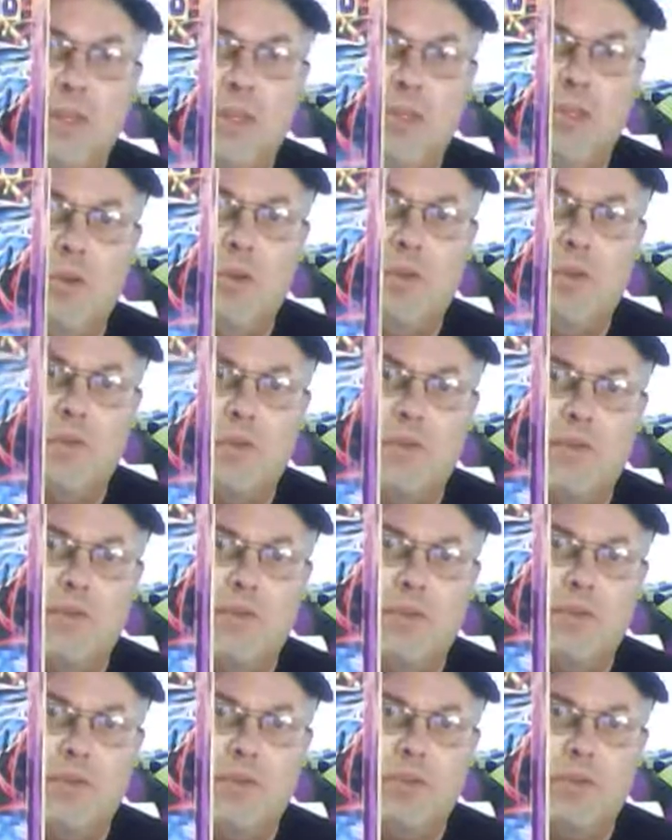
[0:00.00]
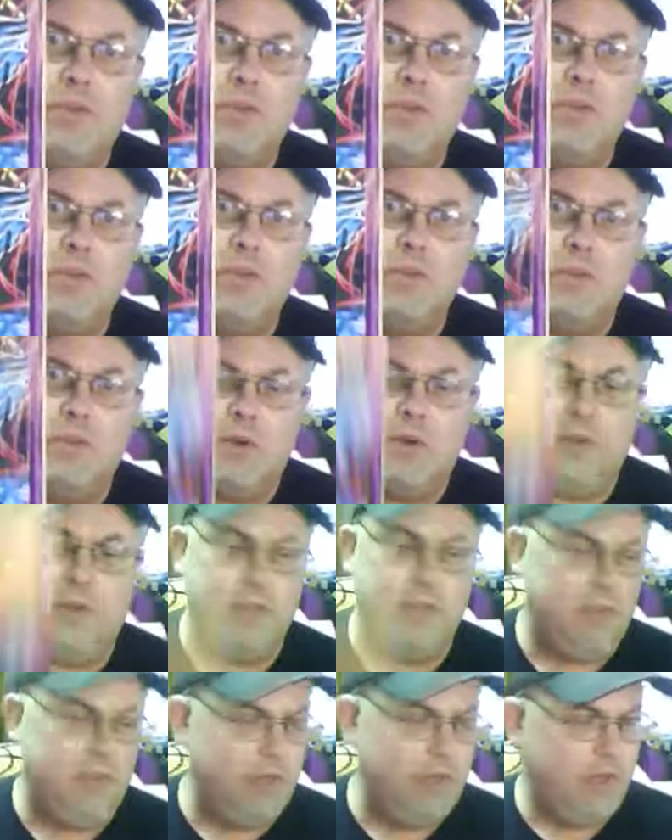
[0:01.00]
You can see for yourselves who all
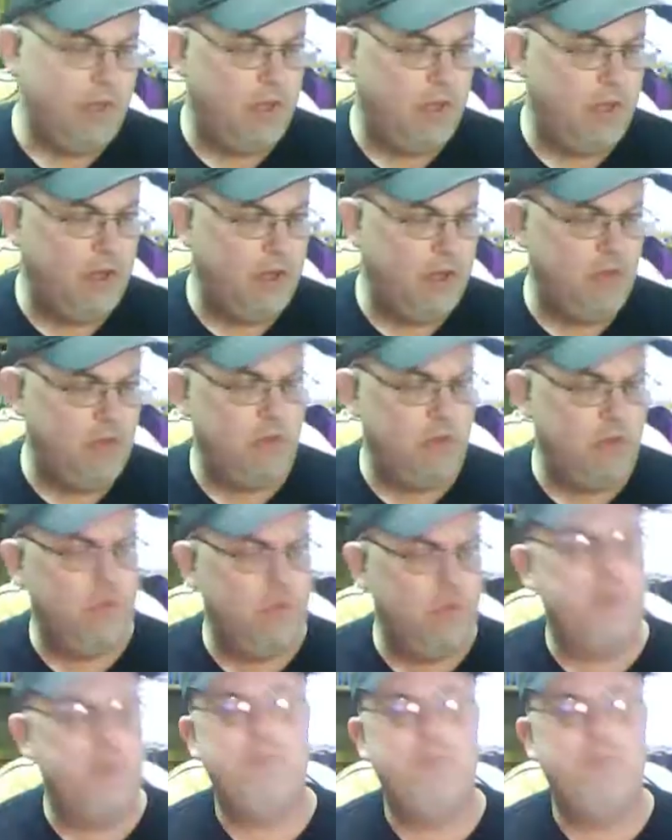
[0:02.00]
is on the covers.